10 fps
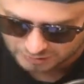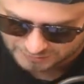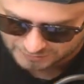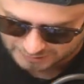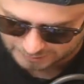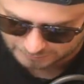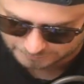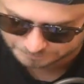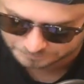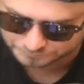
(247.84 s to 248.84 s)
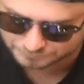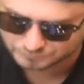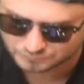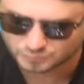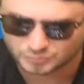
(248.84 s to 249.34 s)
right there,
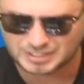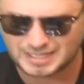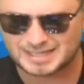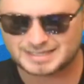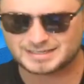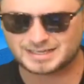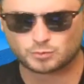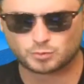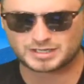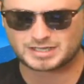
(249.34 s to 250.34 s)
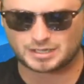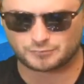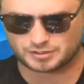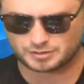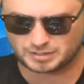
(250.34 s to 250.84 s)
and uh, it would have
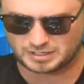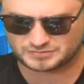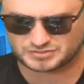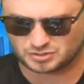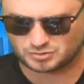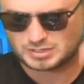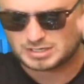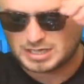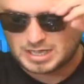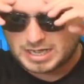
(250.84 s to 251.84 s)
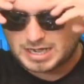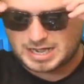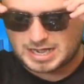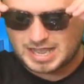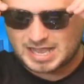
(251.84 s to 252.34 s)
gotten rid of the buff. So
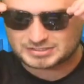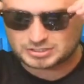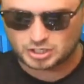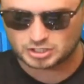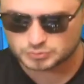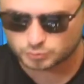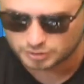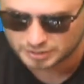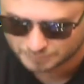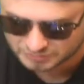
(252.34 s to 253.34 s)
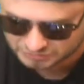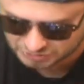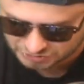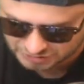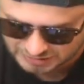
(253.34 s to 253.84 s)
uh, as long as we're in a
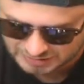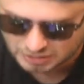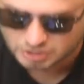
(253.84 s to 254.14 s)
position